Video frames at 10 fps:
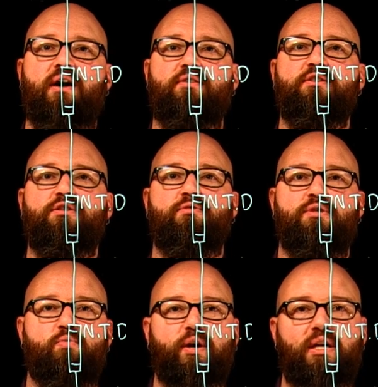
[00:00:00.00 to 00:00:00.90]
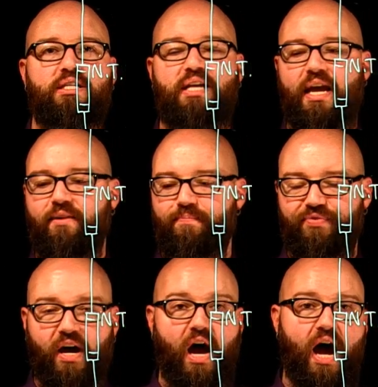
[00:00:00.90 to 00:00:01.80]
into is we're going to take the
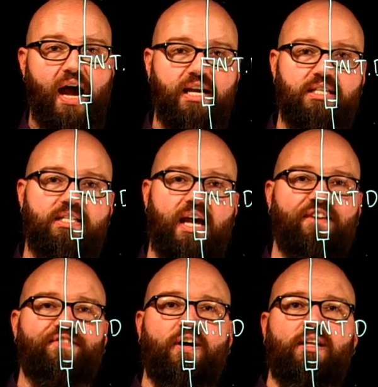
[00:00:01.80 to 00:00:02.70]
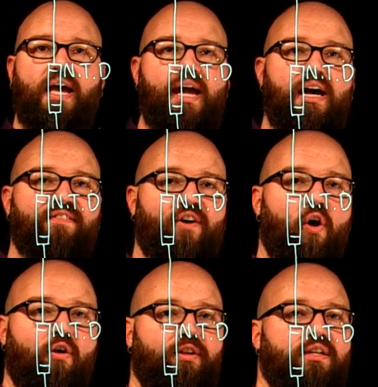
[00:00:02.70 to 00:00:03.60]
highest FLA of
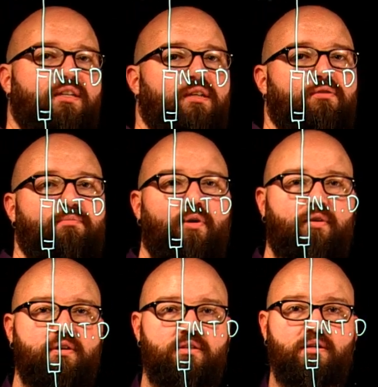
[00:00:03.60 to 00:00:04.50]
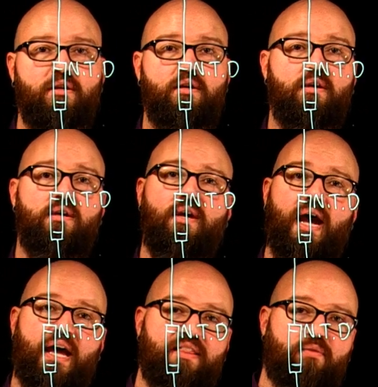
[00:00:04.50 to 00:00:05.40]
all the continuous motors,
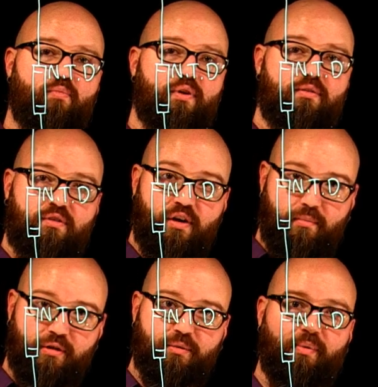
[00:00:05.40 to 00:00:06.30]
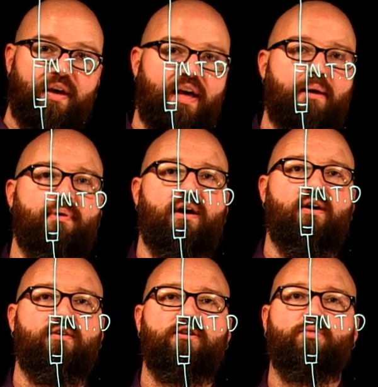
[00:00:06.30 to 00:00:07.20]
and then we're going to multiply that by
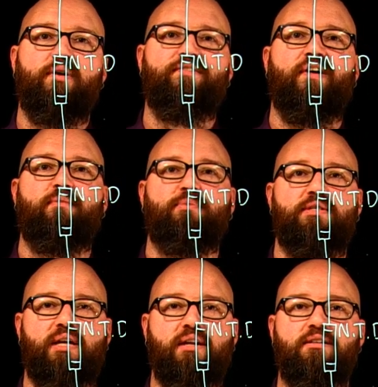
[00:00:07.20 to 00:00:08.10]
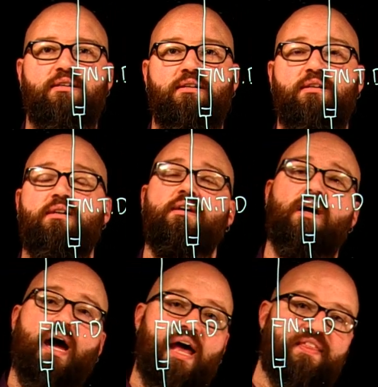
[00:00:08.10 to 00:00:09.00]
125%
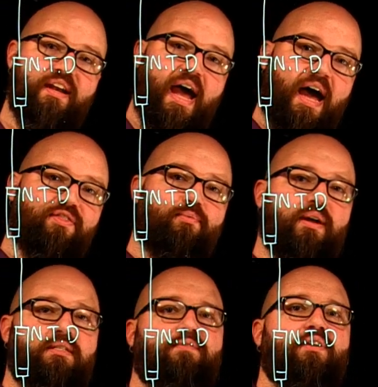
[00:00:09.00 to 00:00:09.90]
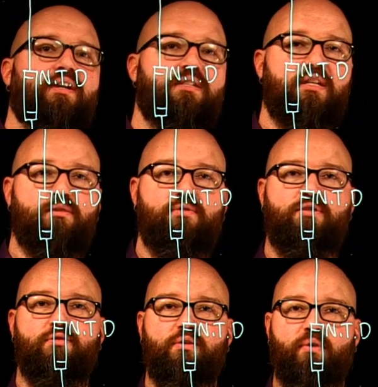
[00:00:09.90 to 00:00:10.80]
and then add the rest of the continuous
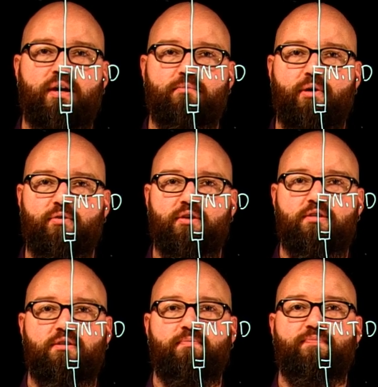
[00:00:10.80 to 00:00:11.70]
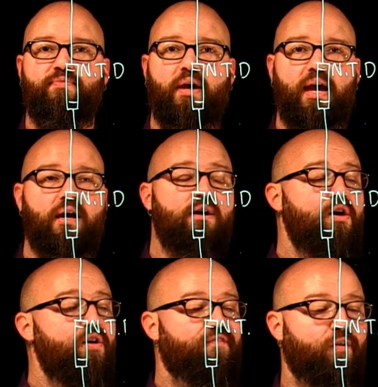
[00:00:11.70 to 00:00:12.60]
duty rated motors. Okay,
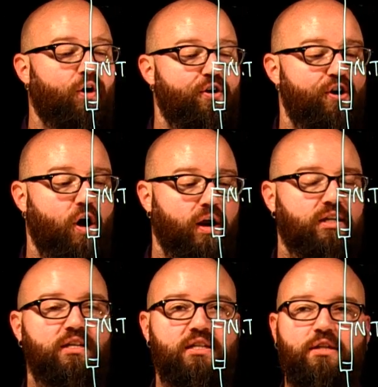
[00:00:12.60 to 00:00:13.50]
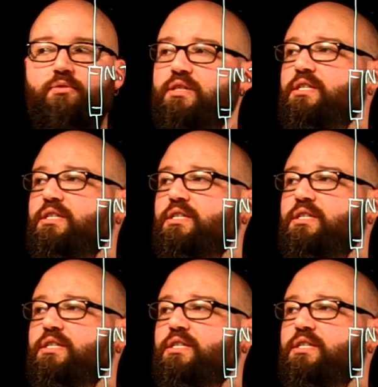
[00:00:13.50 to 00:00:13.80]
for our non-continuous,